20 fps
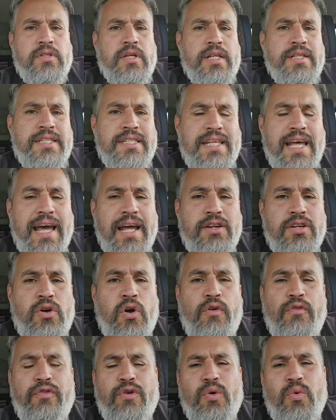Instead,
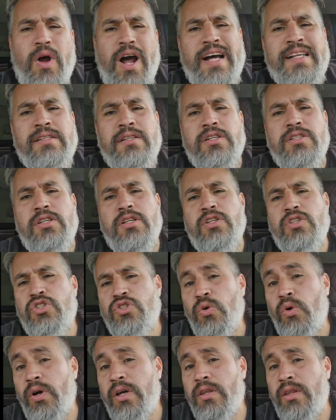go for walks because you
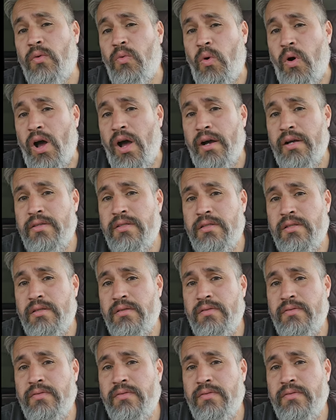enjoy the walks